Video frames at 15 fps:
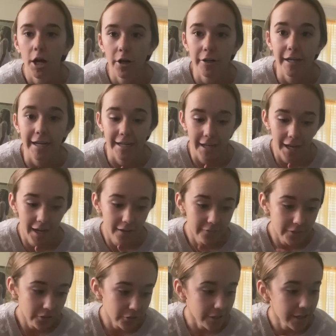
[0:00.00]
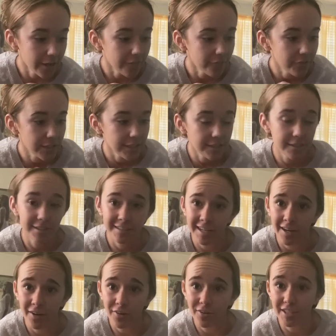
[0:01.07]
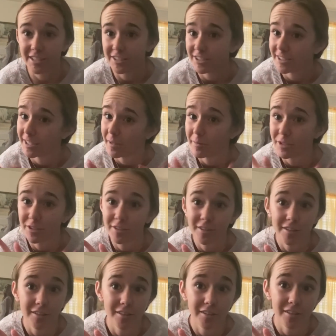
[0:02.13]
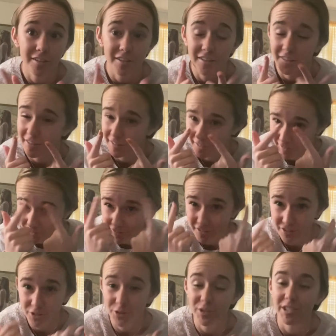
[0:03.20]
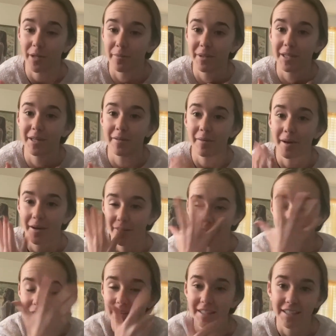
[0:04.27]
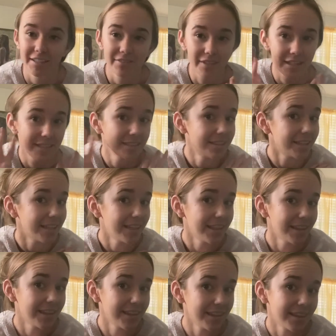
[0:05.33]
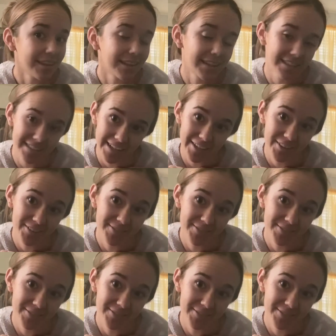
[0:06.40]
Okay, I have the three outfits now. It's just time to do something about this face and this hair.